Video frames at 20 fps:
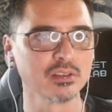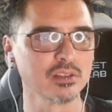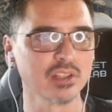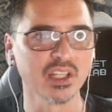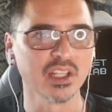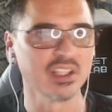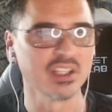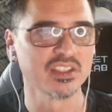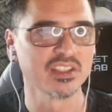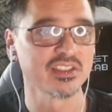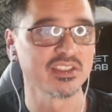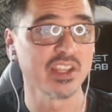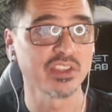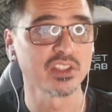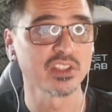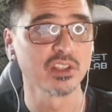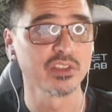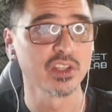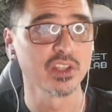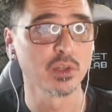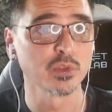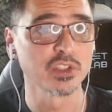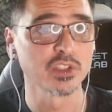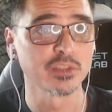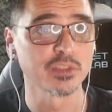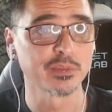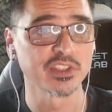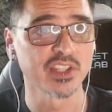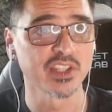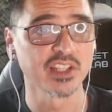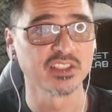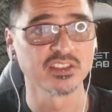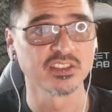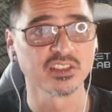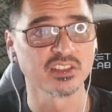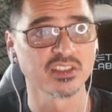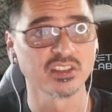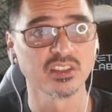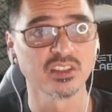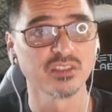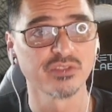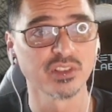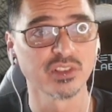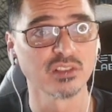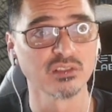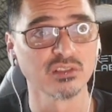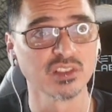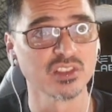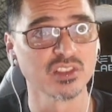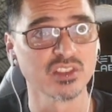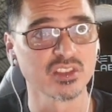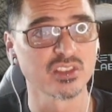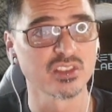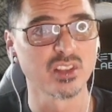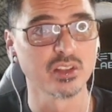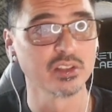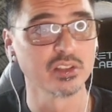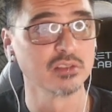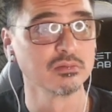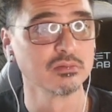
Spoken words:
there's nothing on the altars besides this, and the figurines are solid.